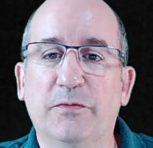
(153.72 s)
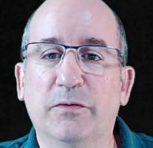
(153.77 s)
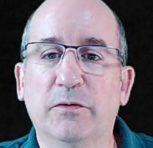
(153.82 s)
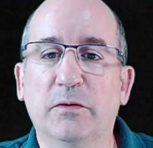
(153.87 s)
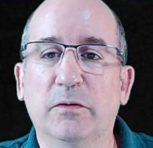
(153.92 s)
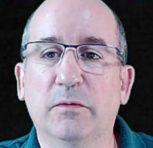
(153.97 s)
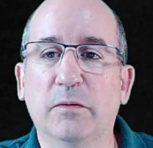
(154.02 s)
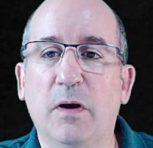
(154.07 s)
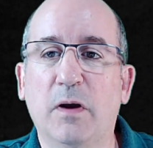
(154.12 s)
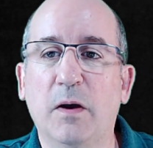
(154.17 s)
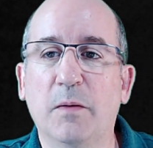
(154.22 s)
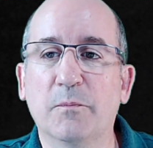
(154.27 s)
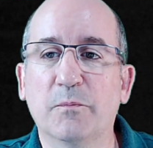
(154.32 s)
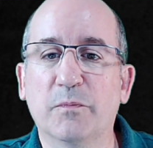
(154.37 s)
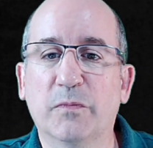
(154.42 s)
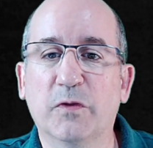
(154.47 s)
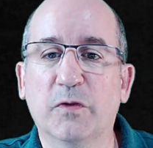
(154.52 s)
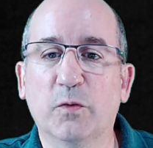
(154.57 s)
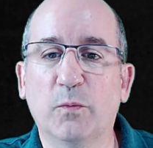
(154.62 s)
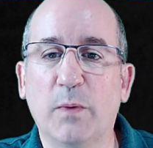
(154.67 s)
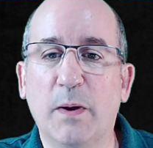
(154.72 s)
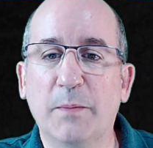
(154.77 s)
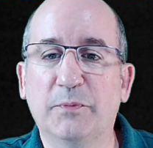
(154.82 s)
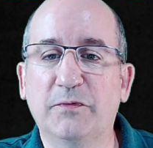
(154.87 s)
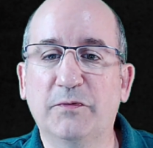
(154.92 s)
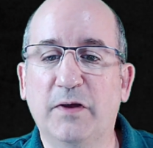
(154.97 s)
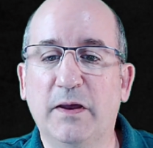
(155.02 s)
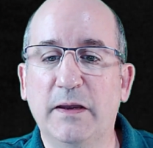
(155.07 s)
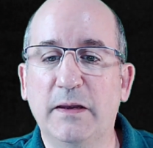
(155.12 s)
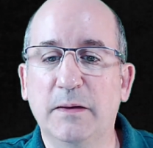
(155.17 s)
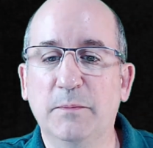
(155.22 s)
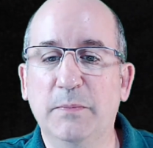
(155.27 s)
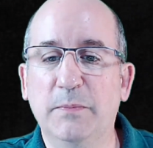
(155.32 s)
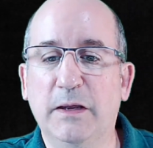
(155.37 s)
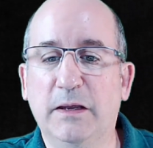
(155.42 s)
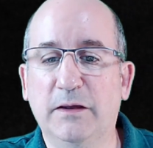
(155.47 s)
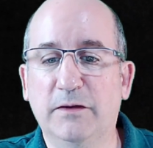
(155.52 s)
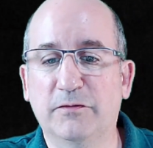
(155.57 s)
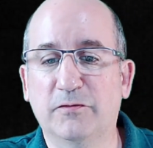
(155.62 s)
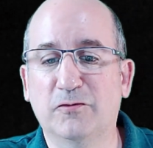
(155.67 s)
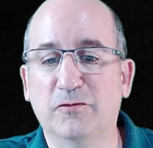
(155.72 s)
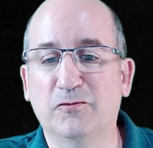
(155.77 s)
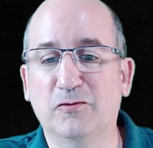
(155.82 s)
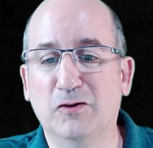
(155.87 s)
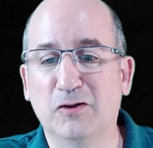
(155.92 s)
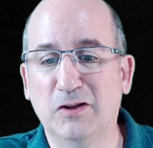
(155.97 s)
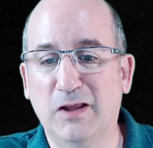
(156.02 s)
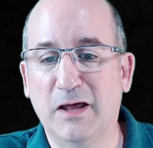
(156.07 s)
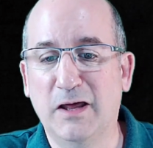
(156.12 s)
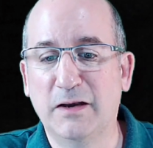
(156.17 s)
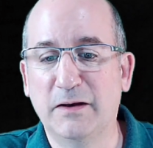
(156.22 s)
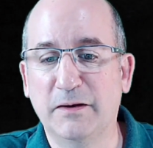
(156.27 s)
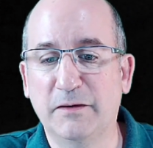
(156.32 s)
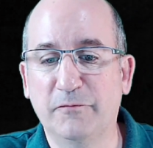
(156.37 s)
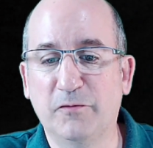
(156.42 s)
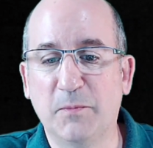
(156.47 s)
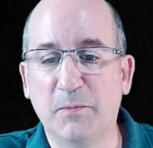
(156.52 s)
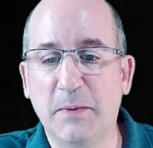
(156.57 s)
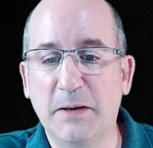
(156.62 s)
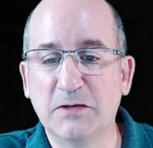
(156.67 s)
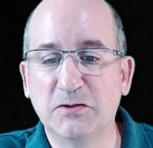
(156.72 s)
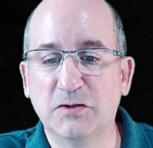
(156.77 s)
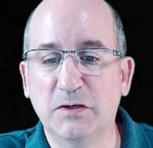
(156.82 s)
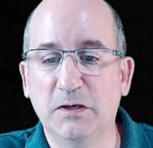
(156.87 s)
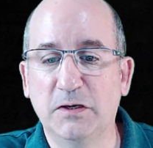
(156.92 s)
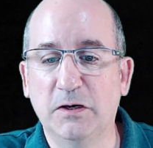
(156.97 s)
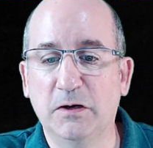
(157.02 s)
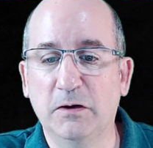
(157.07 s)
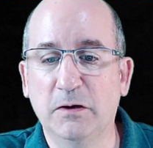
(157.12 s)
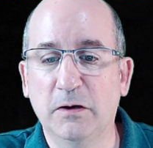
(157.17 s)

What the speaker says: their website because there's a lot of information here.